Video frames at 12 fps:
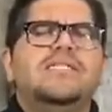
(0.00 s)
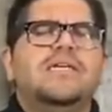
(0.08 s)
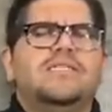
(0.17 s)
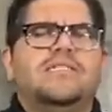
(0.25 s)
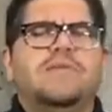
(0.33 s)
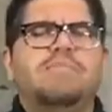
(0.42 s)

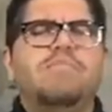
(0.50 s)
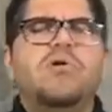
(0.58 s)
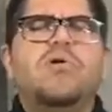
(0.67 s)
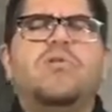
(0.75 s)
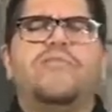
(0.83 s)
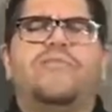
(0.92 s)
to to
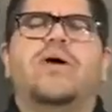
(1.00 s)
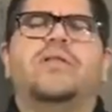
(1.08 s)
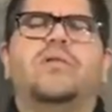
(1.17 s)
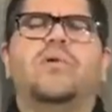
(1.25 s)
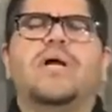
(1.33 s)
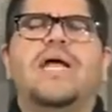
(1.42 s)
move, Father,
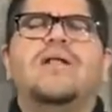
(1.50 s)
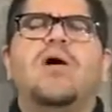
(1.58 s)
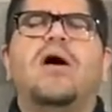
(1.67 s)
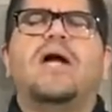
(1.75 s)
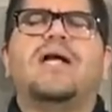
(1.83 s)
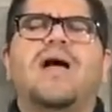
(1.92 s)
Lord, in
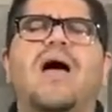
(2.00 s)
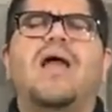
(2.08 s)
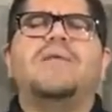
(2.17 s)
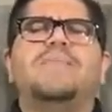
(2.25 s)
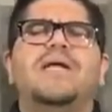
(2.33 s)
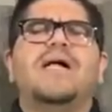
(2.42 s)
our
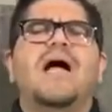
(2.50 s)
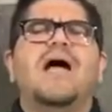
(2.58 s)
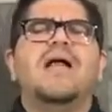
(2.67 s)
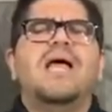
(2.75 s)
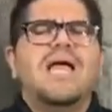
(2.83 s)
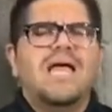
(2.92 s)
economy,
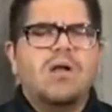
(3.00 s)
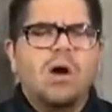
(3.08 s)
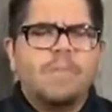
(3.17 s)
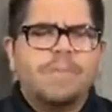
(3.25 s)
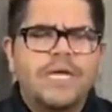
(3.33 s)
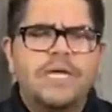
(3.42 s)
God, in
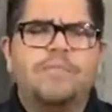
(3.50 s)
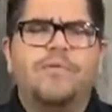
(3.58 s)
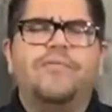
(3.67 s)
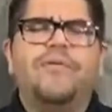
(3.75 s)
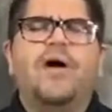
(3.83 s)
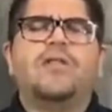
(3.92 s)
our people,
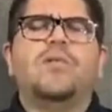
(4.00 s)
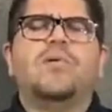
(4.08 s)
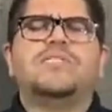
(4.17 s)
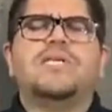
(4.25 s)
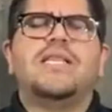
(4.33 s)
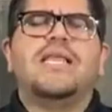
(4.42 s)
Father,
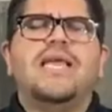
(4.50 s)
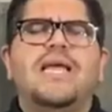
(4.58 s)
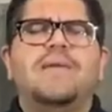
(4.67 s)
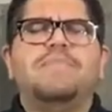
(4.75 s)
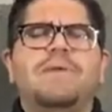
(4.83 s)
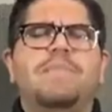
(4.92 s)
Lord, so that they
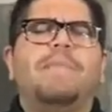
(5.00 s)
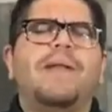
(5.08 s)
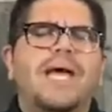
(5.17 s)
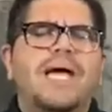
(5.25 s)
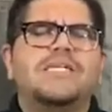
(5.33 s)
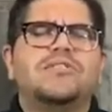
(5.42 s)
can be
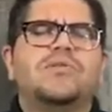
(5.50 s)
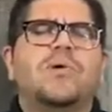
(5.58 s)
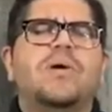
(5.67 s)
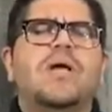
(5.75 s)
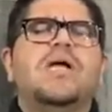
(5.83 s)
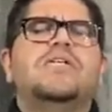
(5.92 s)
blessed,
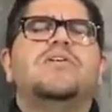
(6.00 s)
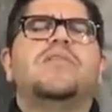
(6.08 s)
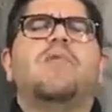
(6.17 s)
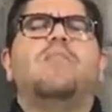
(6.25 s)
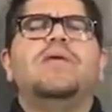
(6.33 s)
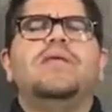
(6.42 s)
Lord, so
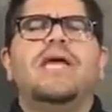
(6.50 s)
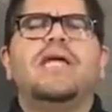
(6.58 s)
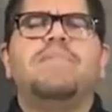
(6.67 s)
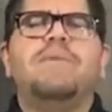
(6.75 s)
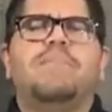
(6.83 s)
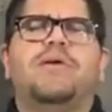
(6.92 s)
that we they
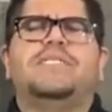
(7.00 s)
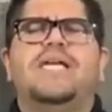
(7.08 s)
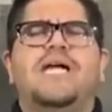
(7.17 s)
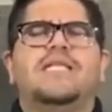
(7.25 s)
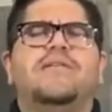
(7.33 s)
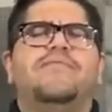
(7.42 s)
can be
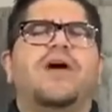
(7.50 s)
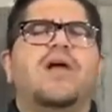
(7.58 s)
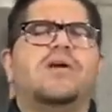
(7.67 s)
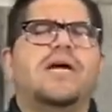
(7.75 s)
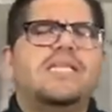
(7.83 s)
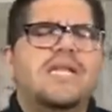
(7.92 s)
protected,
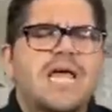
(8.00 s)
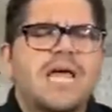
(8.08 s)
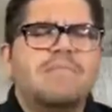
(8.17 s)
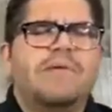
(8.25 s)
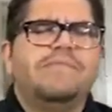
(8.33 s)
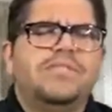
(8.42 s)
Father, in the
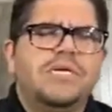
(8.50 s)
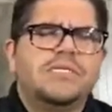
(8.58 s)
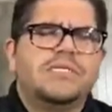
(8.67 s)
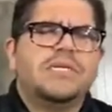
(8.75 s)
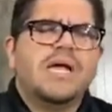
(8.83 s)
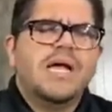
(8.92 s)
name of
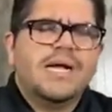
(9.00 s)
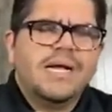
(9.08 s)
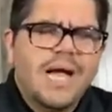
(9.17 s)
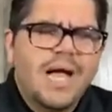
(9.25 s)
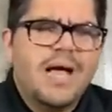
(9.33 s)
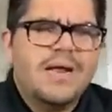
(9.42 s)
Jesus,
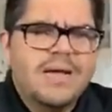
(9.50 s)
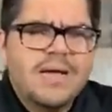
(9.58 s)
God,